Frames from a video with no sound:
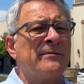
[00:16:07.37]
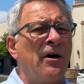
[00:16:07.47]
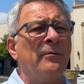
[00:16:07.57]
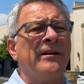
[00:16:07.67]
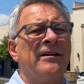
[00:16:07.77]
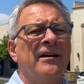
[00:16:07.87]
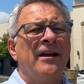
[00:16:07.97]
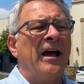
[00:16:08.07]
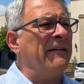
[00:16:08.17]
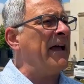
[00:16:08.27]
a moment.
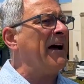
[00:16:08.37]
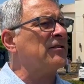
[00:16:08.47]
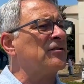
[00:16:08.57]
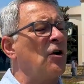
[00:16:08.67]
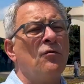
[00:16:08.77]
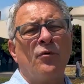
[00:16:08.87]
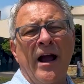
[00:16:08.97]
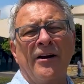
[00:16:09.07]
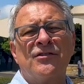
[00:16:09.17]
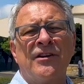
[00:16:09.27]
And they have
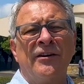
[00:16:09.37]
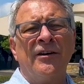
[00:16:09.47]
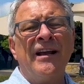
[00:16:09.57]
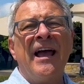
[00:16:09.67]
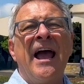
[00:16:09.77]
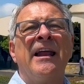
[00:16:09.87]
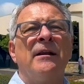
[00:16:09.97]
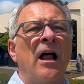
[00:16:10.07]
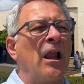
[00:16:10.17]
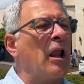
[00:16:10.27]
Stonebriar Center and
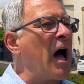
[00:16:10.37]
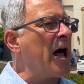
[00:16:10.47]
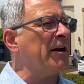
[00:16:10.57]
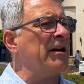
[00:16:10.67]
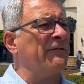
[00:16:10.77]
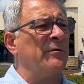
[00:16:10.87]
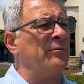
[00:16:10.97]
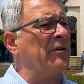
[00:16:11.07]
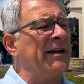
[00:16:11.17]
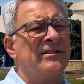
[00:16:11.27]
a lot of different
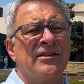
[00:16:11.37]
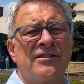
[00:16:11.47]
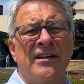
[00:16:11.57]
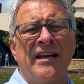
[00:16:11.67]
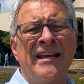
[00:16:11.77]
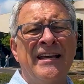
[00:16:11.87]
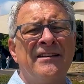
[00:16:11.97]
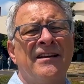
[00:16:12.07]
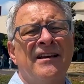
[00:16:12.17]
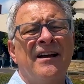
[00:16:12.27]
places to eat.
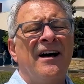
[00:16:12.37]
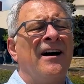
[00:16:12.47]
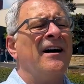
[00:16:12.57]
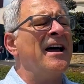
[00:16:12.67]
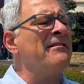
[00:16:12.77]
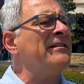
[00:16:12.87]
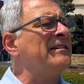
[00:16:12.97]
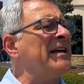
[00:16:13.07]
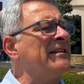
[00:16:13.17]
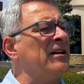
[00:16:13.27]

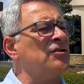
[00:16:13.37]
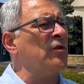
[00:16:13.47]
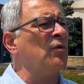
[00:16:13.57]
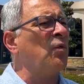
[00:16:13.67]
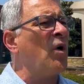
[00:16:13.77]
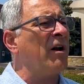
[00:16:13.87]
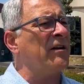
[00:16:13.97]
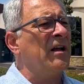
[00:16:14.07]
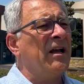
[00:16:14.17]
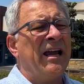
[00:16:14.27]
Everything that you'd
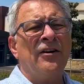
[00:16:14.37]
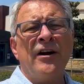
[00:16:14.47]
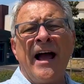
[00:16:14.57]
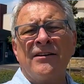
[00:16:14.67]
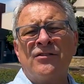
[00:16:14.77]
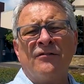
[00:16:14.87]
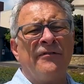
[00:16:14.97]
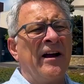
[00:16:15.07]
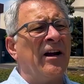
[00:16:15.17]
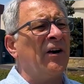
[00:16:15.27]
want, international
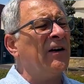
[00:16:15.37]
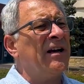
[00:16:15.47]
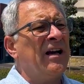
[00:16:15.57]
fare